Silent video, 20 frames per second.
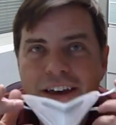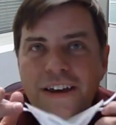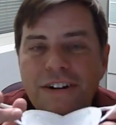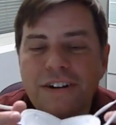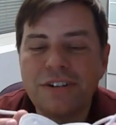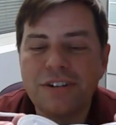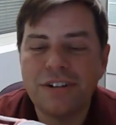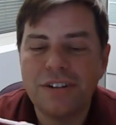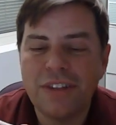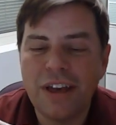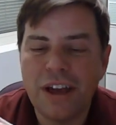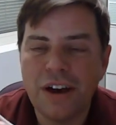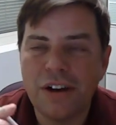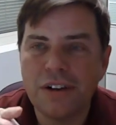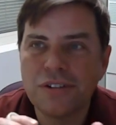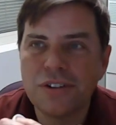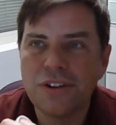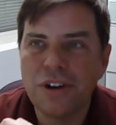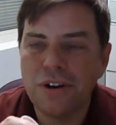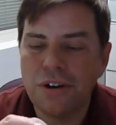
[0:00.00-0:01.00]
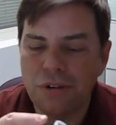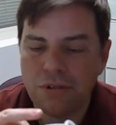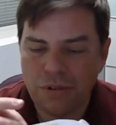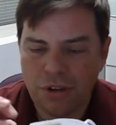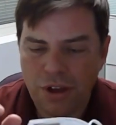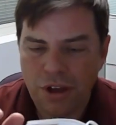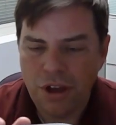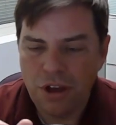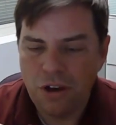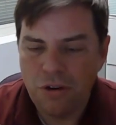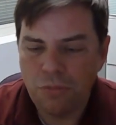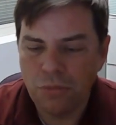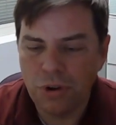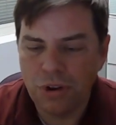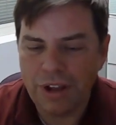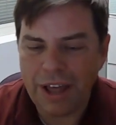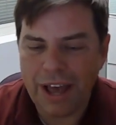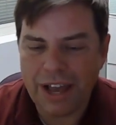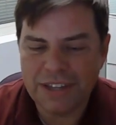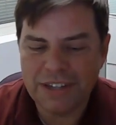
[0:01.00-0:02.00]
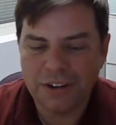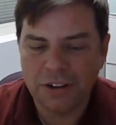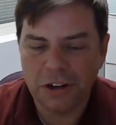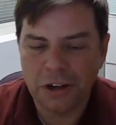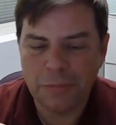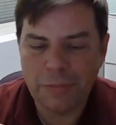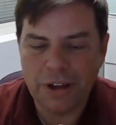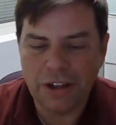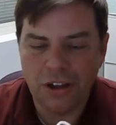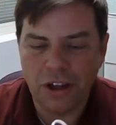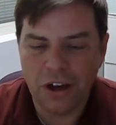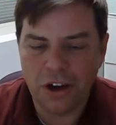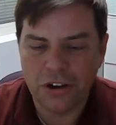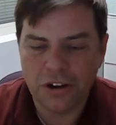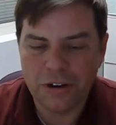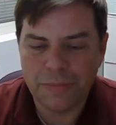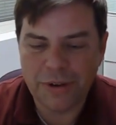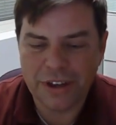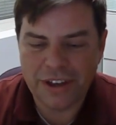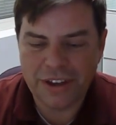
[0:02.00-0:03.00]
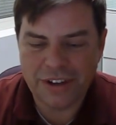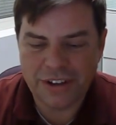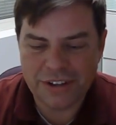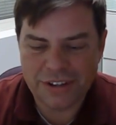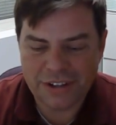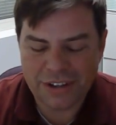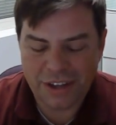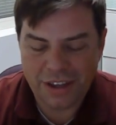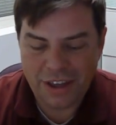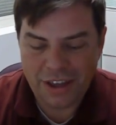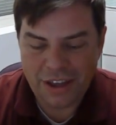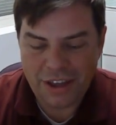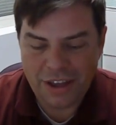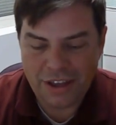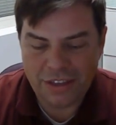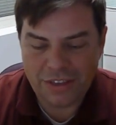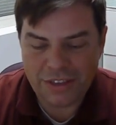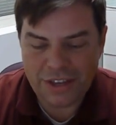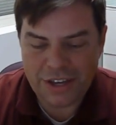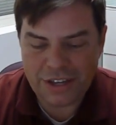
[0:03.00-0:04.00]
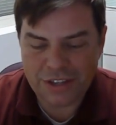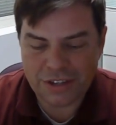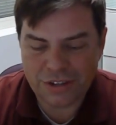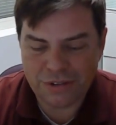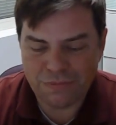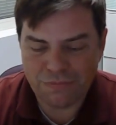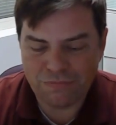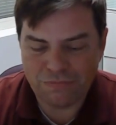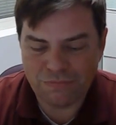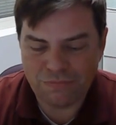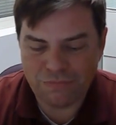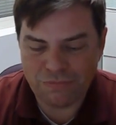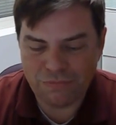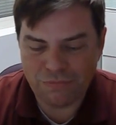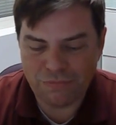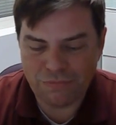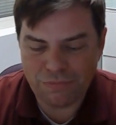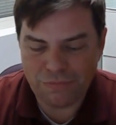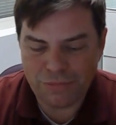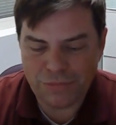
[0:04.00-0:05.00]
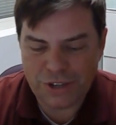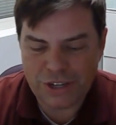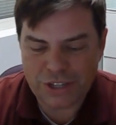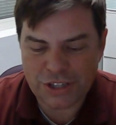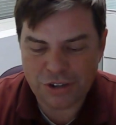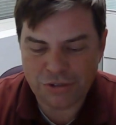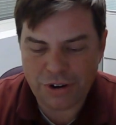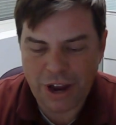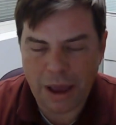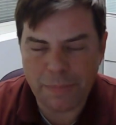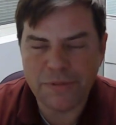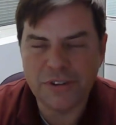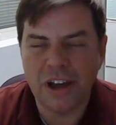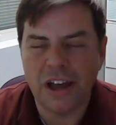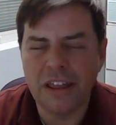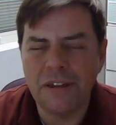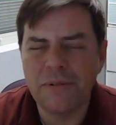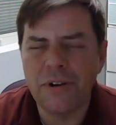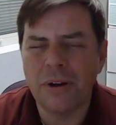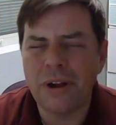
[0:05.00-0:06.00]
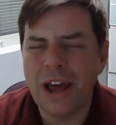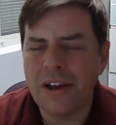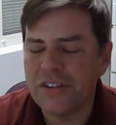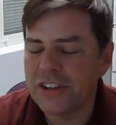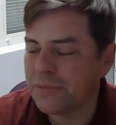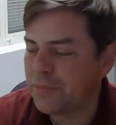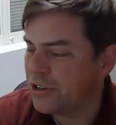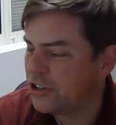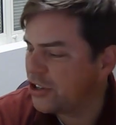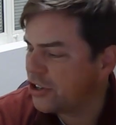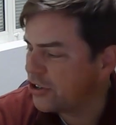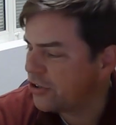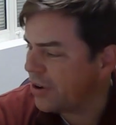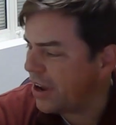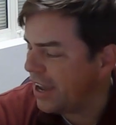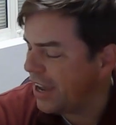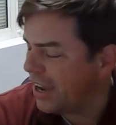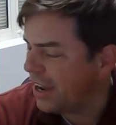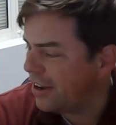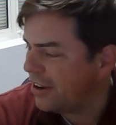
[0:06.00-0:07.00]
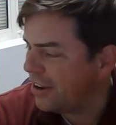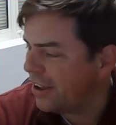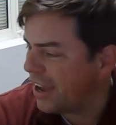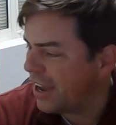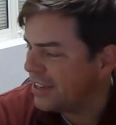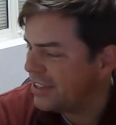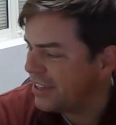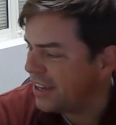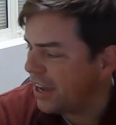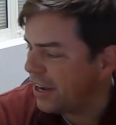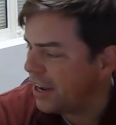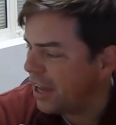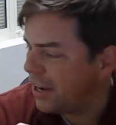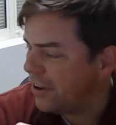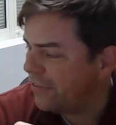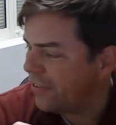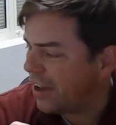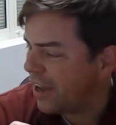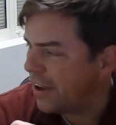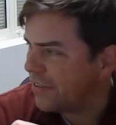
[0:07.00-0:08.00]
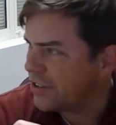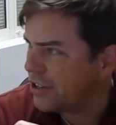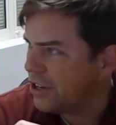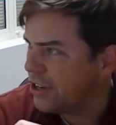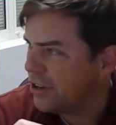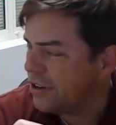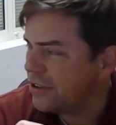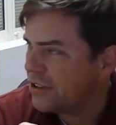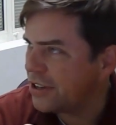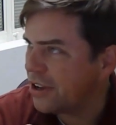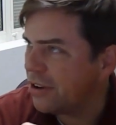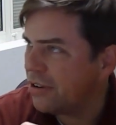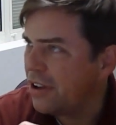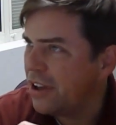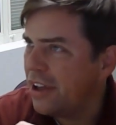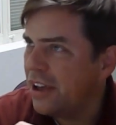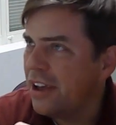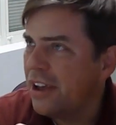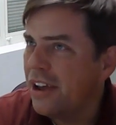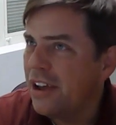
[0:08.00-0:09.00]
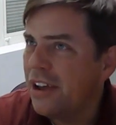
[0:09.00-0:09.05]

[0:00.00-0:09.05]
and they also will last a little bit longer because these straps on them don't have as much strain as the N95s do, so